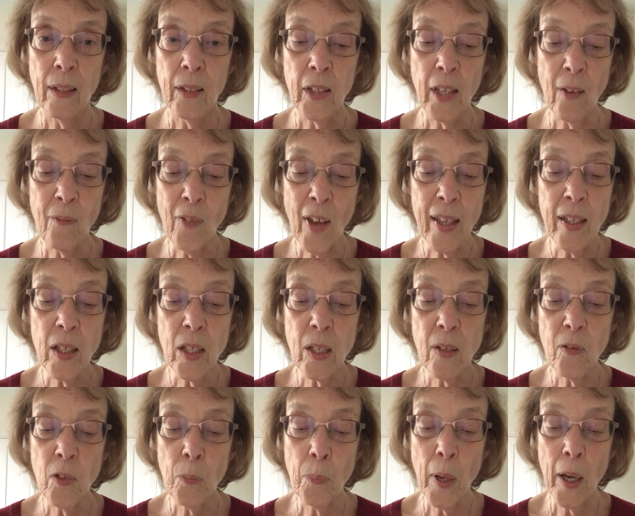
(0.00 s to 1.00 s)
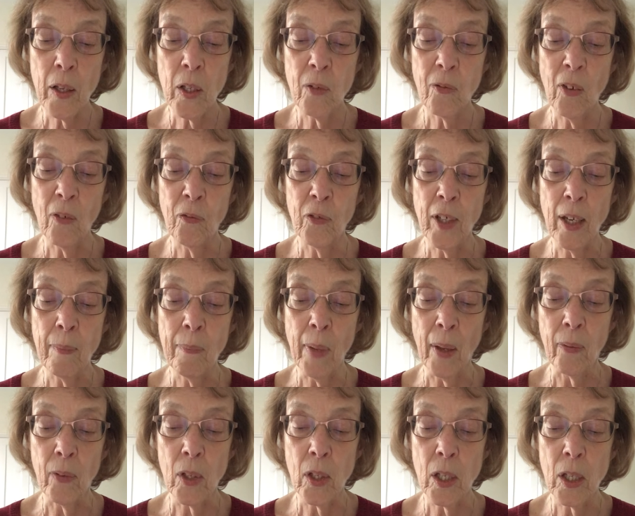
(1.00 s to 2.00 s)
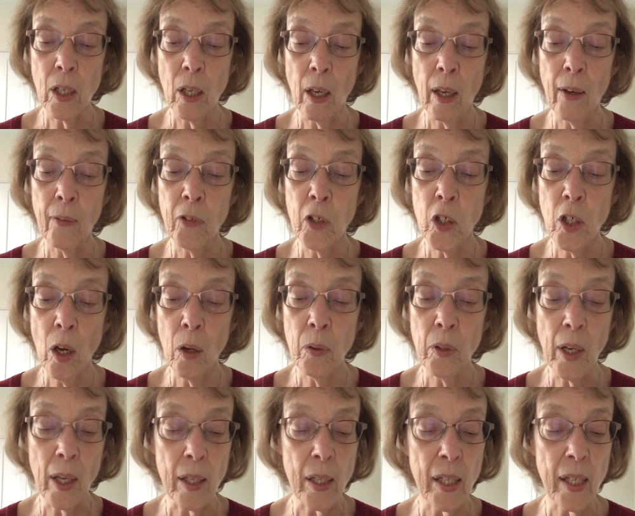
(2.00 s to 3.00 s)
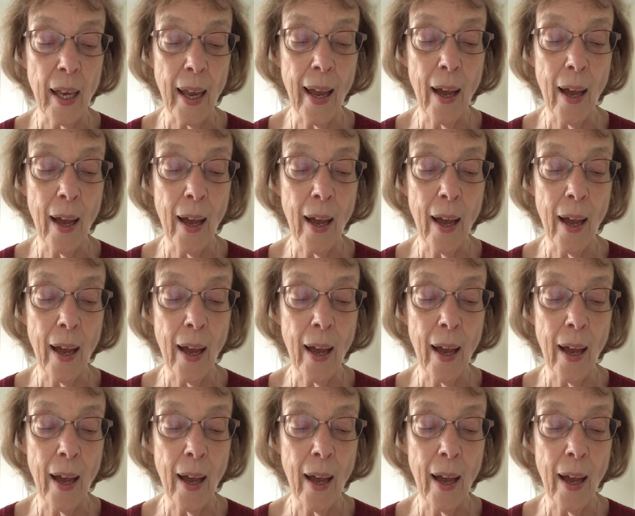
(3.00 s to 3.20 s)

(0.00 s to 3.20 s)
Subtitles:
The events of the past 15 months have shown us